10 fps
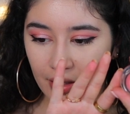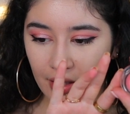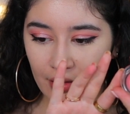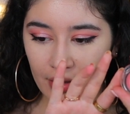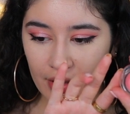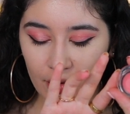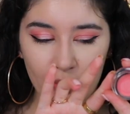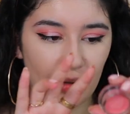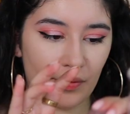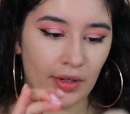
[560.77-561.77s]
There it is on
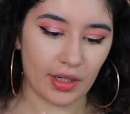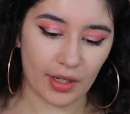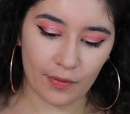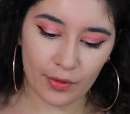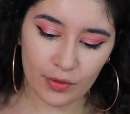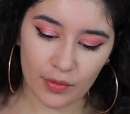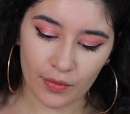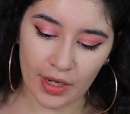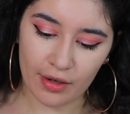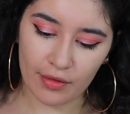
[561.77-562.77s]
my finger. It feels
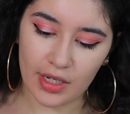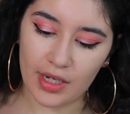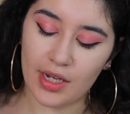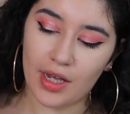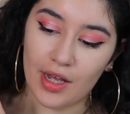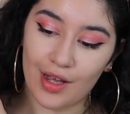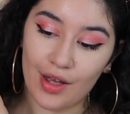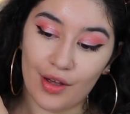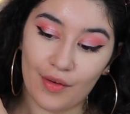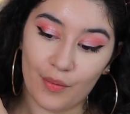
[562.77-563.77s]
very,
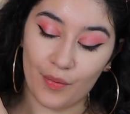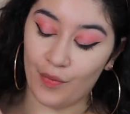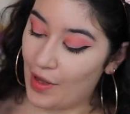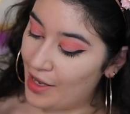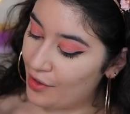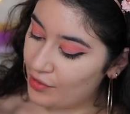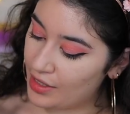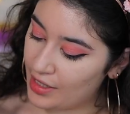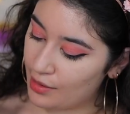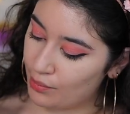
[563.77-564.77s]

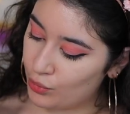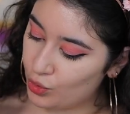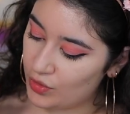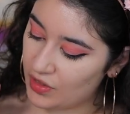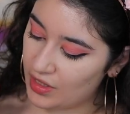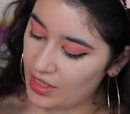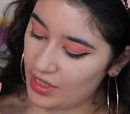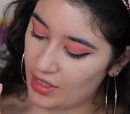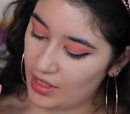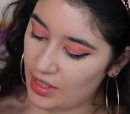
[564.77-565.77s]
very
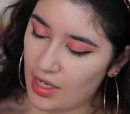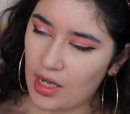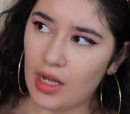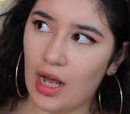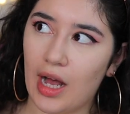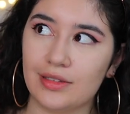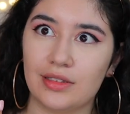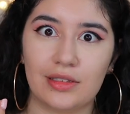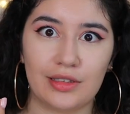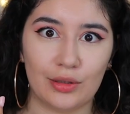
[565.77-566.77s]
moussey and
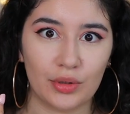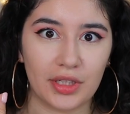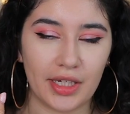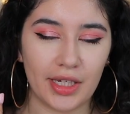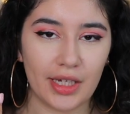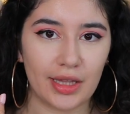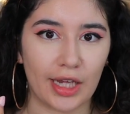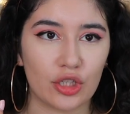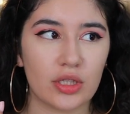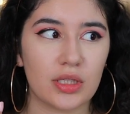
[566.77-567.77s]
silky,
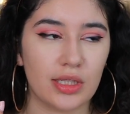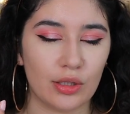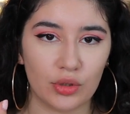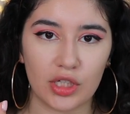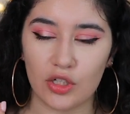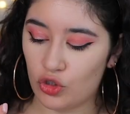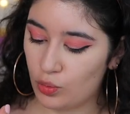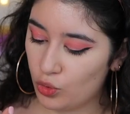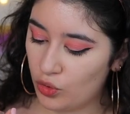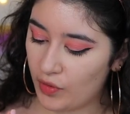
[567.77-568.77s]
like silky
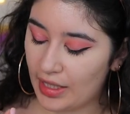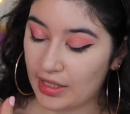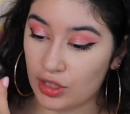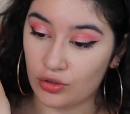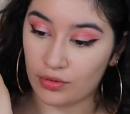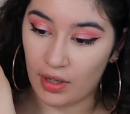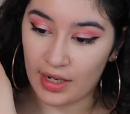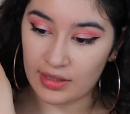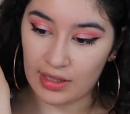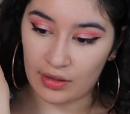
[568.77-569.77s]
smooth, and it
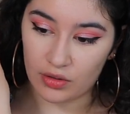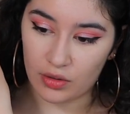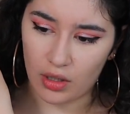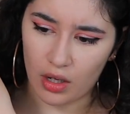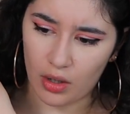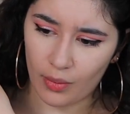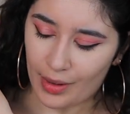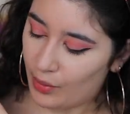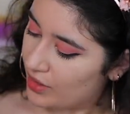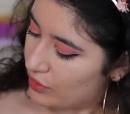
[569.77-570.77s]
dries down to...
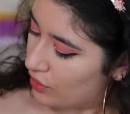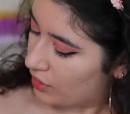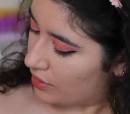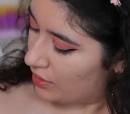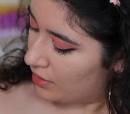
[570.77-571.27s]
Wait, where has it gone?